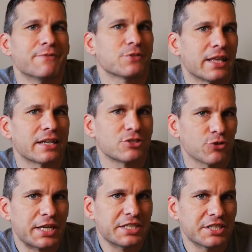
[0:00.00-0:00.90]
for like a
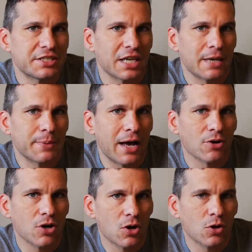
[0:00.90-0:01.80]
Trangia type
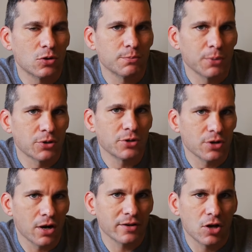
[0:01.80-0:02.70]
alcohol burner
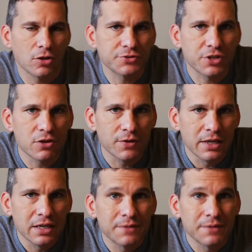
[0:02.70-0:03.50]
or alcohol stove.